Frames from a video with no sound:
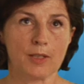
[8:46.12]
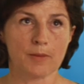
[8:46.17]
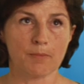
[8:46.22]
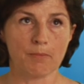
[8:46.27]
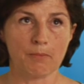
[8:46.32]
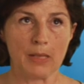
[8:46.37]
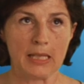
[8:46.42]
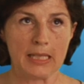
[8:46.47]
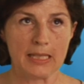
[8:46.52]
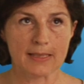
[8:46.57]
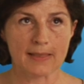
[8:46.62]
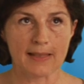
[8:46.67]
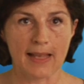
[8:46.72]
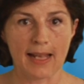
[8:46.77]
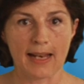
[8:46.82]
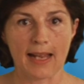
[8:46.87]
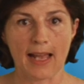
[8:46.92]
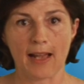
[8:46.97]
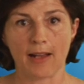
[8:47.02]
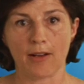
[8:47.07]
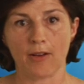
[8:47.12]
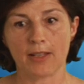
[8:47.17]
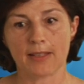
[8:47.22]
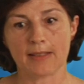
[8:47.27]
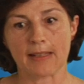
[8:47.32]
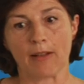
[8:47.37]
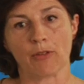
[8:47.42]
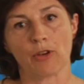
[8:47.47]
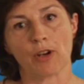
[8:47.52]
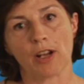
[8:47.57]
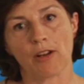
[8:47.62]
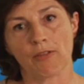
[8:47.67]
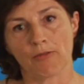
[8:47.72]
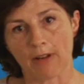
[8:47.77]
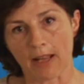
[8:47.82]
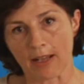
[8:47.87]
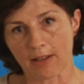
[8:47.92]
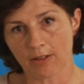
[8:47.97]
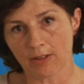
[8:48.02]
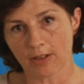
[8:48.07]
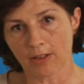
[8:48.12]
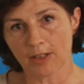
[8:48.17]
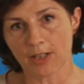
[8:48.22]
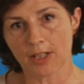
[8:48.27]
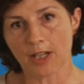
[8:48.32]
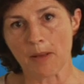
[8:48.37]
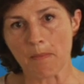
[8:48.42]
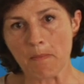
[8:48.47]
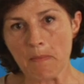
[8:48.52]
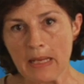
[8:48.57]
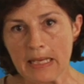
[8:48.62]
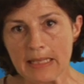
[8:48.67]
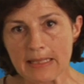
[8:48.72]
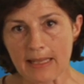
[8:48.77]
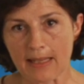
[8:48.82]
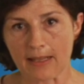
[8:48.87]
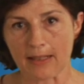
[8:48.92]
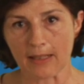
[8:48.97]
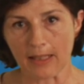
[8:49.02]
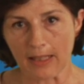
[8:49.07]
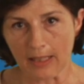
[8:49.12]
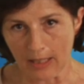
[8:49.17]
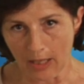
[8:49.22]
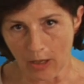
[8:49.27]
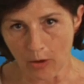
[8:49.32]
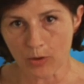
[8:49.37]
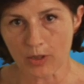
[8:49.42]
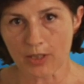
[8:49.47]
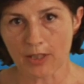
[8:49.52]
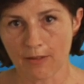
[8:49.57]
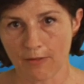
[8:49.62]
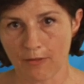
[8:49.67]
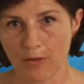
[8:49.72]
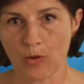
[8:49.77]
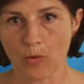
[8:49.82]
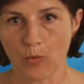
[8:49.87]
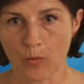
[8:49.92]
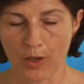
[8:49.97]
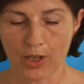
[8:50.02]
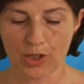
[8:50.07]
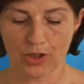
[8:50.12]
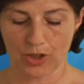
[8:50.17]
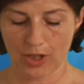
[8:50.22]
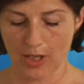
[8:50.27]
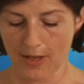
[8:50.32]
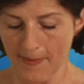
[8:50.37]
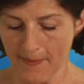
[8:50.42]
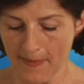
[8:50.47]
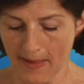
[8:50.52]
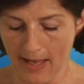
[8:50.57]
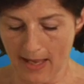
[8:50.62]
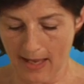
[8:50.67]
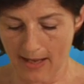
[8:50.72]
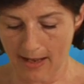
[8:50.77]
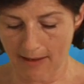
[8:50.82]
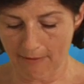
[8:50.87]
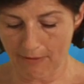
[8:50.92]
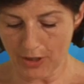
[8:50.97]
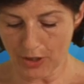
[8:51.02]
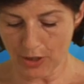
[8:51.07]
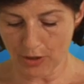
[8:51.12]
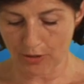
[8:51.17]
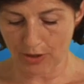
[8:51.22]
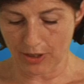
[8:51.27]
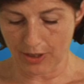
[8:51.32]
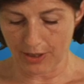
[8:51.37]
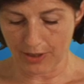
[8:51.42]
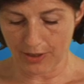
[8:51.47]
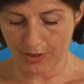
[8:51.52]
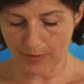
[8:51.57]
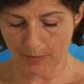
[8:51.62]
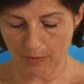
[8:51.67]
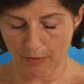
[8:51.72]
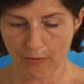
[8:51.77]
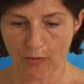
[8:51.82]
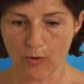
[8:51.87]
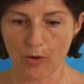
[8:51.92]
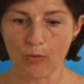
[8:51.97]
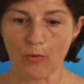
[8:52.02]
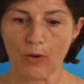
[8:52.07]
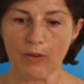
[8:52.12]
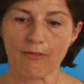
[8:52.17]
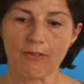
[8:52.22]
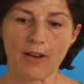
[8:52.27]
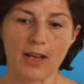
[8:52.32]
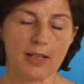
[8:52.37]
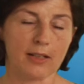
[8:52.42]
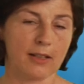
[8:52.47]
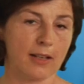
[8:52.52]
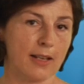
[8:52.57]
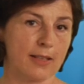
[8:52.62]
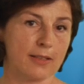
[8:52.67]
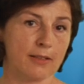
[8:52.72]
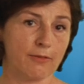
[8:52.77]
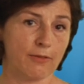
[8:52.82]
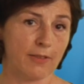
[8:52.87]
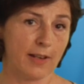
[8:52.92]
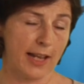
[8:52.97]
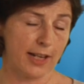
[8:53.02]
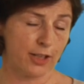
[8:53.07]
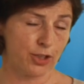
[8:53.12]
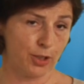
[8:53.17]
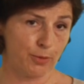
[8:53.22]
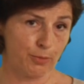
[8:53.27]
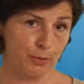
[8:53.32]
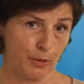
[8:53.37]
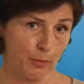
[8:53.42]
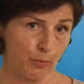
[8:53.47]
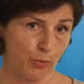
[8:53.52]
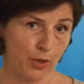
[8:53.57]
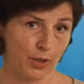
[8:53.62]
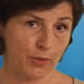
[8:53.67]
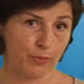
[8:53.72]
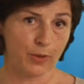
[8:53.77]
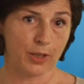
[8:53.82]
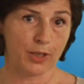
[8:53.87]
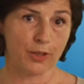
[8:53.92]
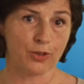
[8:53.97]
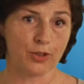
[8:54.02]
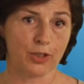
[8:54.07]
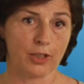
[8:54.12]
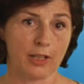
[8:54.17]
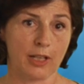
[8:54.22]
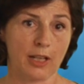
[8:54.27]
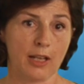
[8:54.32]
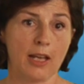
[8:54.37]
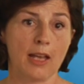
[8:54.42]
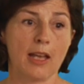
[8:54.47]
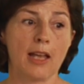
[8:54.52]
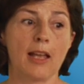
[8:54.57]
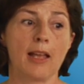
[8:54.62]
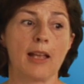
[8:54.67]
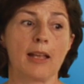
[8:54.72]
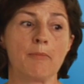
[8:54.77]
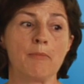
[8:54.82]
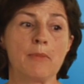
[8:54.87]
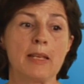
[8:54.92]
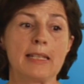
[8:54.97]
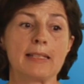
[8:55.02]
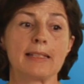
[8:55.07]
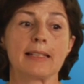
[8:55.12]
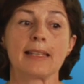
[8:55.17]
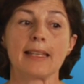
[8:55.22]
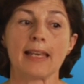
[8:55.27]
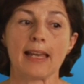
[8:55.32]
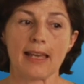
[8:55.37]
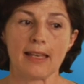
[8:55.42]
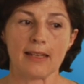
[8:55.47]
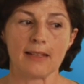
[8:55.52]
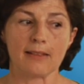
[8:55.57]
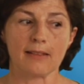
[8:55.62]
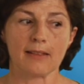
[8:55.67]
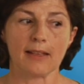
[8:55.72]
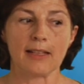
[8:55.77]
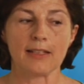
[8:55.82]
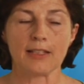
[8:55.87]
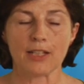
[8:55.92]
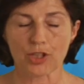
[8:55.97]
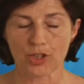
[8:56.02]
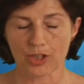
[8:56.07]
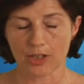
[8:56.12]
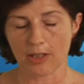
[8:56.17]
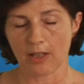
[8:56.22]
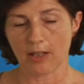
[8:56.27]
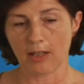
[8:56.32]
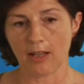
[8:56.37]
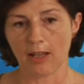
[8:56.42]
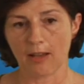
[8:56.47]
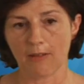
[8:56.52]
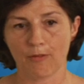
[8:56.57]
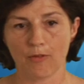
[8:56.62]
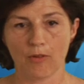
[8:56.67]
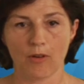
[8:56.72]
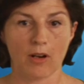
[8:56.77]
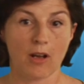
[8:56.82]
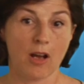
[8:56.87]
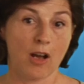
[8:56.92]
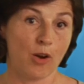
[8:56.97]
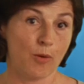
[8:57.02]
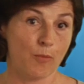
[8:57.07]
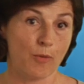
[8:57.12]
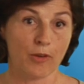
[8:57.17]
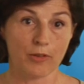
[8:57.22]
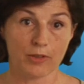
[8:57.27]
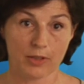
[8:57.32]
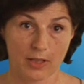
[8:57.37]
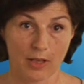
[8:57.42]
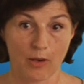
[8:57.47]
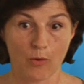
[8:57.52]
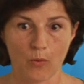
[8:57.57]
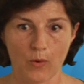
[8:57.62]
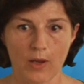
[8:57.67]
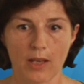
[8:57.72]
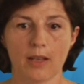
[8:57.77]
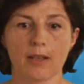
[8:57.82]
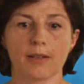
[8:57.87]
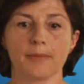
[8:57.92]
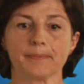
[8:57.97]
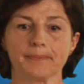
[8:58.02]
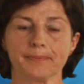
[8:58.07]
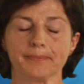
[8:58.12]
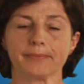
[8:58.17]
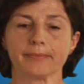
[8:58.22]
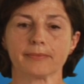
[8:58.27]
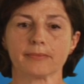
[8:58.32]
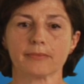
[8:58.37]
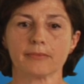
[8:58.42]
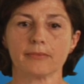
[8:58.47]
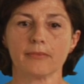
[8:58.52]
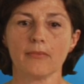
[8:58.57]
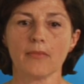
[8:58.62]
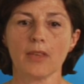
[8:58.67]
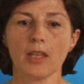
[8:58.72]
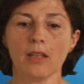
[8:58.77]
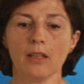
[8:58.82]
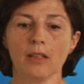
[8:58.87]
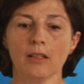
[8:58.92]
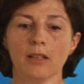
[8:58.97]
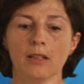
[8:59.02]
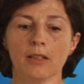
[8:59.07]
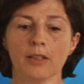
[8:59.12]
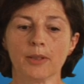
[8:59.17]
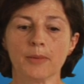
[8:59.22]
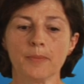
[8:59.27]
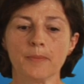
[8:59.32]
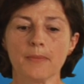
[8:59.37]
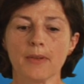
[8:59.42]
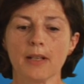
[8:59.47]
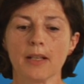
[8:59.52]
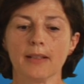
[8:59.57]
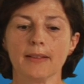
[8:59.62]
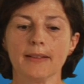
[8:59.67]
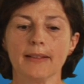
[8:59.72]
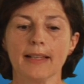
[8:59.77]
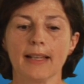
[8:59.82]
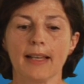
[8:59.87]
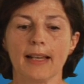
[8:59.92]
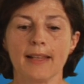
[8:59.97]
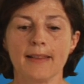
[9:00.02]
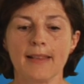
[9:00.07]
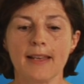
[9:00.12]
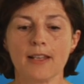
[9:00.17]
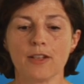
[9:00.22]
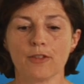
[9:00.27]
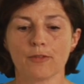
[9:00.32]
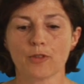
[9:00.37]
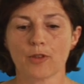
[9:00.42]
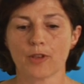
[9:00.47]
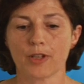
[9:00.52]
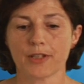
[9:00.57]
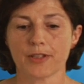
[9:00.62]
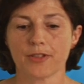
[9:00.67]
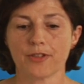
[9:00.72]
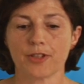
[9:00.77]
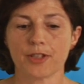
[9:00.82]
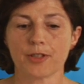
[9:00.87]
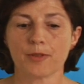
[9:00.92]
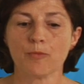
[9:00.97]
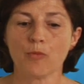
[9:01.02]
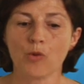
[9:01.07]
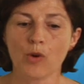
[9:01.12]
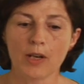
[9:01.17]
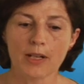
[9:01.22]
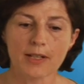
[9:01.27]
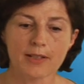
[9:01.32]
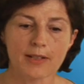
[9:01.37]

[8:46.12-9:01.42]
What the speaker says: means that is our regular meeting load, if you wish. And every 2 years, before we finalize a flagship report, we usually meet again additionally for almost a week. And then, of course, there is more